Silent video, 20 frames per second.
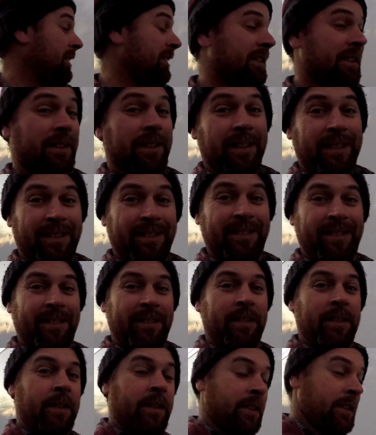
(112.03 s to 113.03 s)
in there.
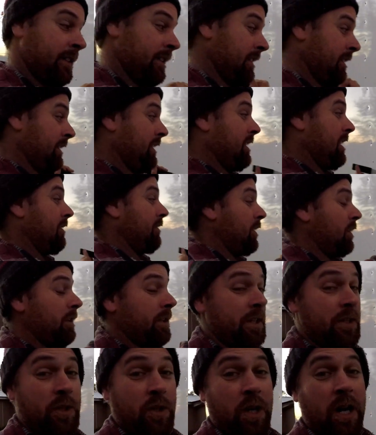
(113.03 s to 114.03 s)
I
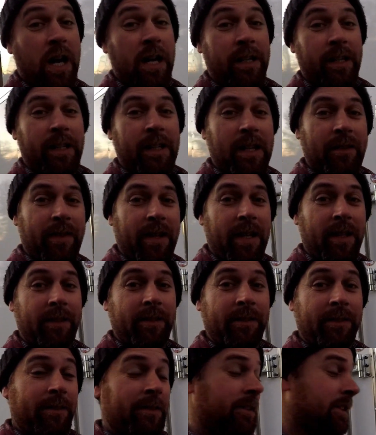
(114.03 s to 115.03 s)
already tried it. I've
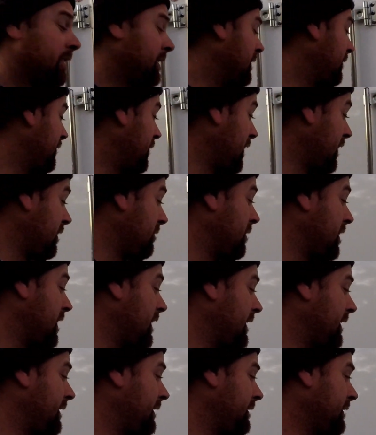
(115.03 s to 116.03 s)
had a friend of
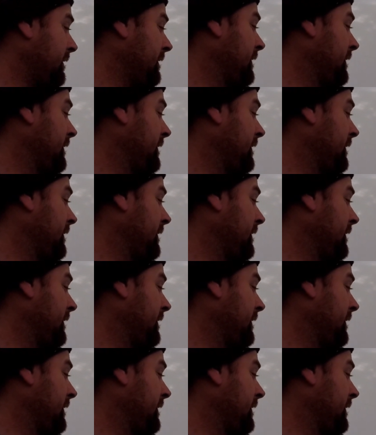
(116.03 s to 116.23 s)
mine